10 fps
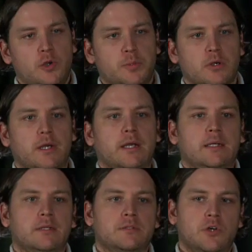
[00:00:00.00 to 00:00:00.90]

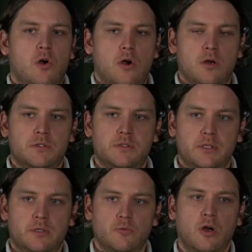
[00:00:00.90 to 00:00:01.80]
and TARS, the
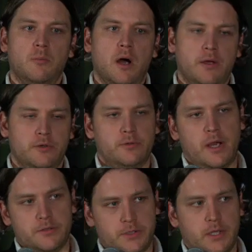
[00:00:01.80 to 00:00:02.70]
robot who
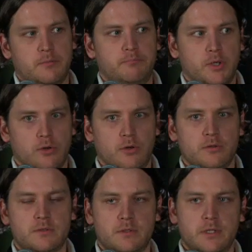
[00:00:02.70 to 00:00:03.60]
actually kind of mirrors
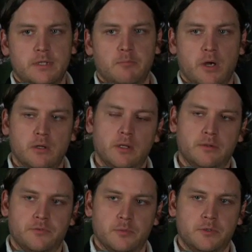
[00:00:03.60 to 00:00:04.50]
the monolith
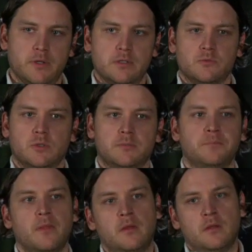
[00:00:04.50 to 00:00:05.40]
from 2001,
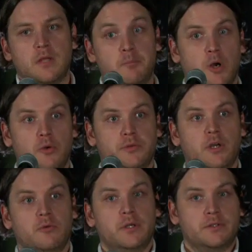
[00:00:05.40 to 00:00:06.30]
they both go
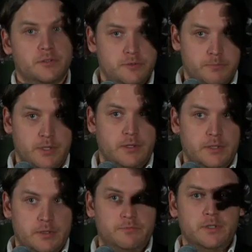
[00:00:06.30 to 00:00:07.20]
into beyond the
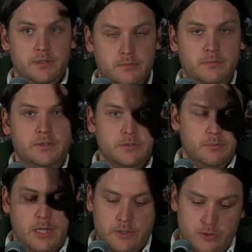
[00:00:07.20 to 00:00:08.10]
infinite, into the
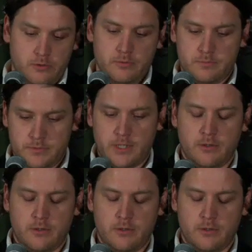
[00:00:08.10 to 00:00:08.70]
black hole, et cetera.